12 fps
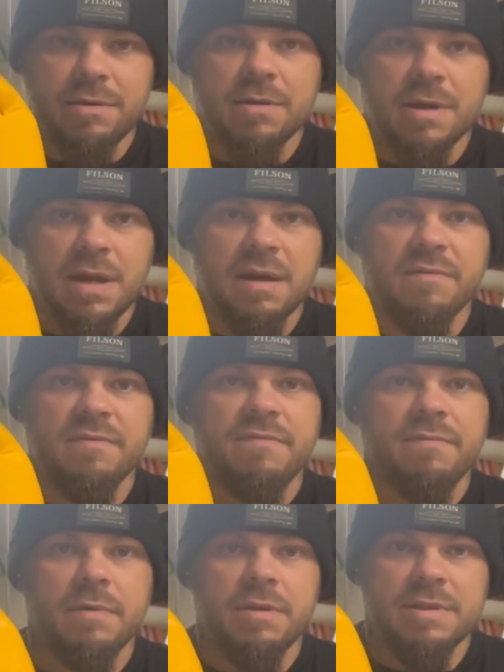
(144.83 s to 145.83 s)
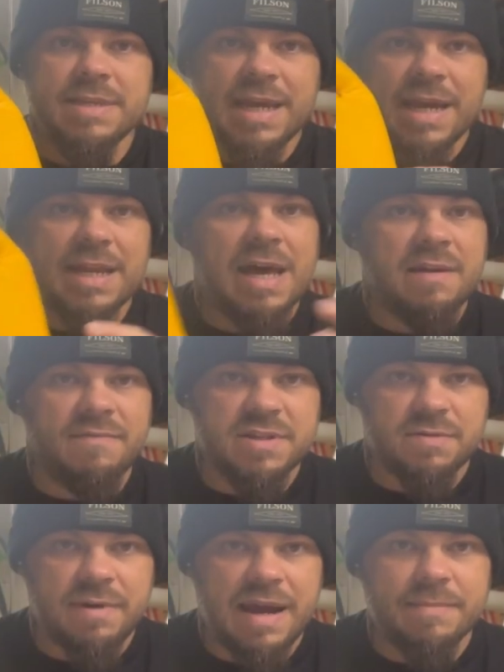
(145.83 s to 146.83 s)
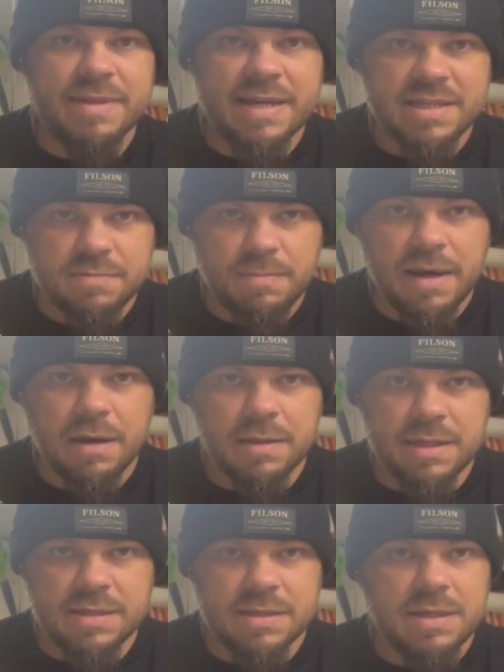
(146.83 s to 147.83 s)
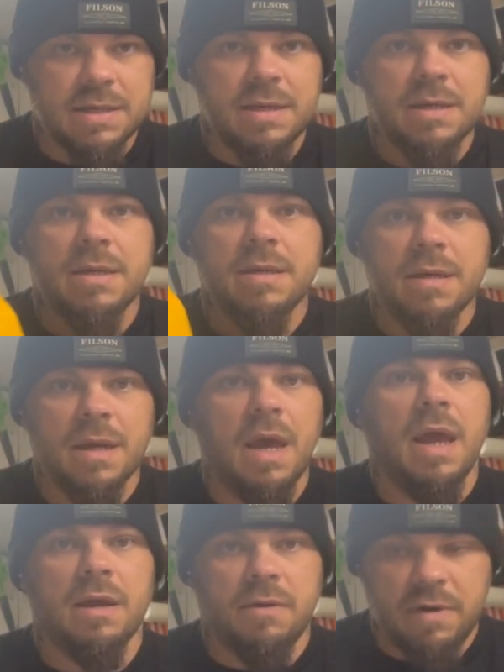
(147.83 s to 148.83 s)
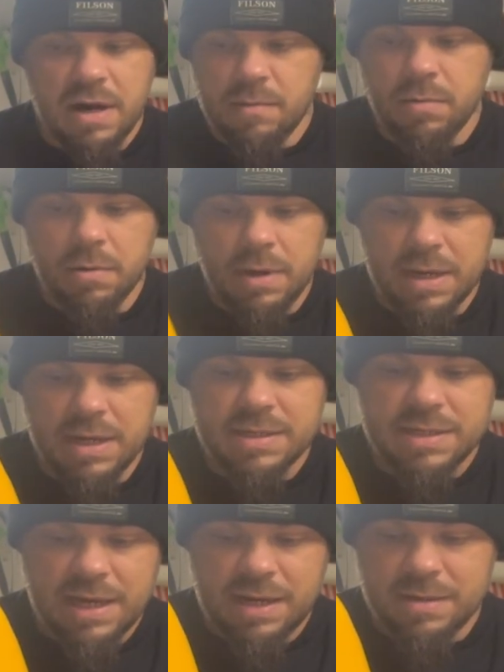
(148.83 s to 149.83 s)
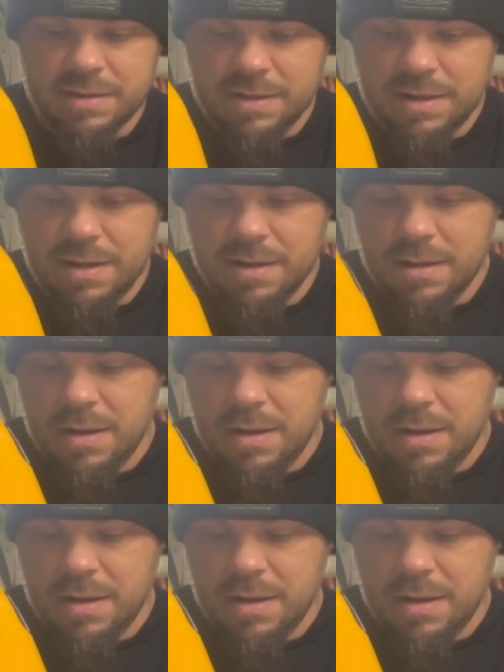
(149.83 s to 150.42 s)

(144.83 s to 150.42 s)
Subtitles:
glove, when you take it out of its wrap, that smell is incredible. It is second to none.